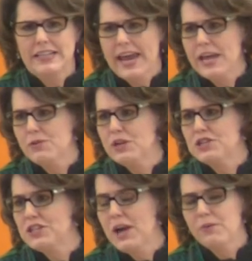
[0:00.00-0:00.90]

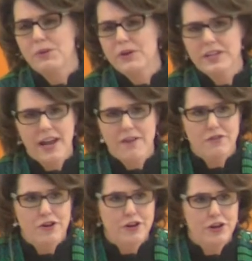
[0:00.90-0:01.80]
language that we would
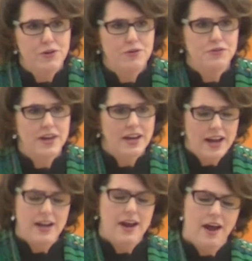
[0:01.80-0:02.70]
never use at
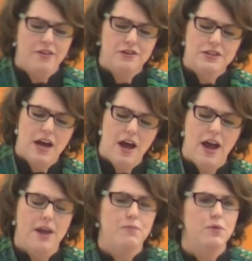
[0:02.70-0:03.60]
any other time